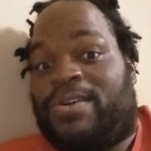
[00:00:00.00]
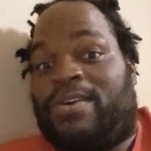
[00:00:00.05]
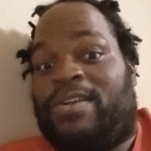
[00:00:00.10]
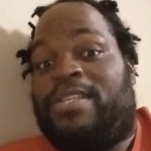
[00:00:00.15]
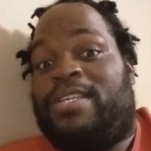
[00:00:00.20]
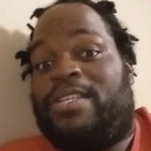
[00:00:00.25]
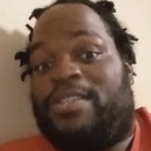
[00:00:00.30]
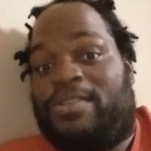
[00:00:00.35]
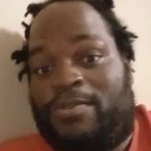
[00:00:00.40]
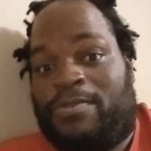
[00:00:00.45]

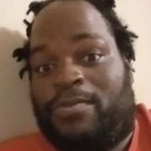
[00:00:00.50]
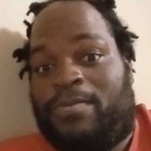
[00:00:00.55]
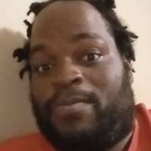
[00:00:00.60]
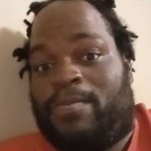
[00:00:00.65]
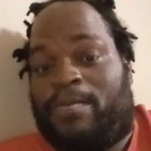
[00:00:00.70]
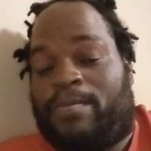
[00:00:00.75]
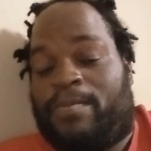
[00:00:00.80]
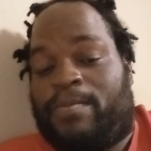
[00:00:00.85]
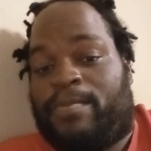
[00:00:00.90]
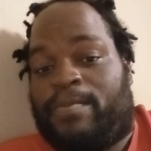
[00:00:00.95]
on you,
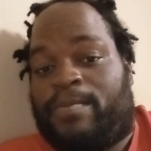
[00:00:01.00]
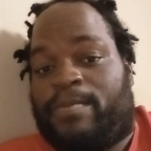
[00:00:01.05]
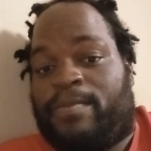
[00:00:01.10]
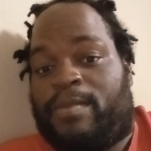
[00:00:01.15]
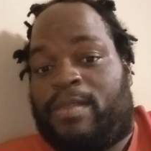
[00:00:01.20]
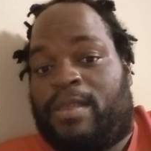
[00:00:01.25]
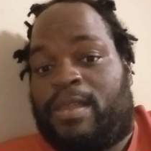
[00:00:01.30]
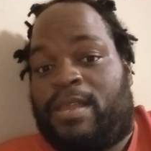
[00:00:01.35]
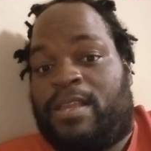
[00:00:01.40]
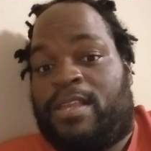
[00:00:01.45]

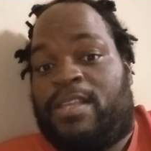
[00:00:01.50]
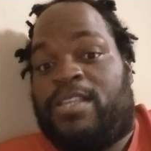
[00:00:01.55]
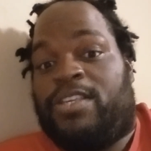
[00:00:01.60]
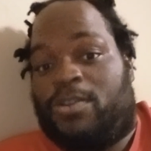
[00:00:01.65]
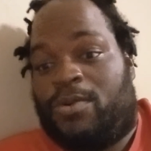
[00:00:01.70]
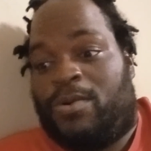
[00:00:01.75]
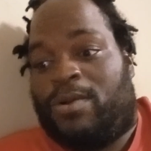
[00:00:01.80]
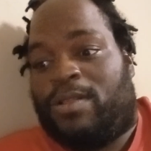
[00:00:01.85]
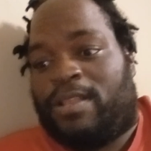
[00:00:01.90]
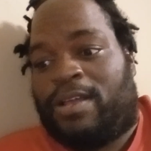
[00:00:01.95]

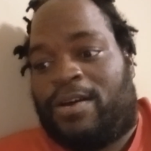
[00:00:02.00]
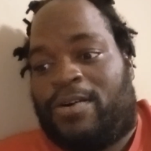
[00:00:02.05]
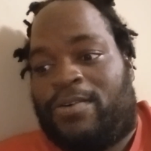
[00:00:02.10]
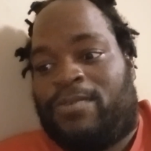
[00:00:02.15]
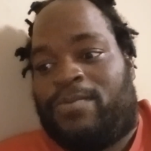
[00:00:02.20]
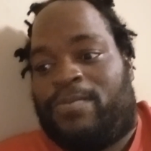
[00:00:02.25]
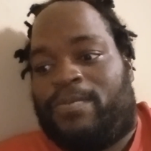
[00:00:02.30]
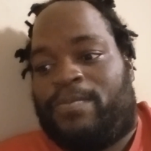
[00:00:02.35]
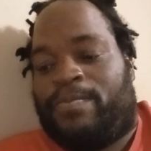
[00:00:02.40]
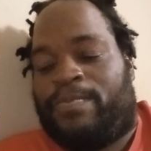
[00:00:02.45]
you
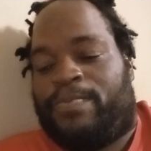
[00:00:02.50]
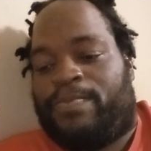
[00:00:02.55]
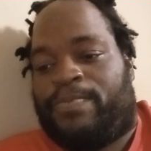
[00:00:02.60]
alone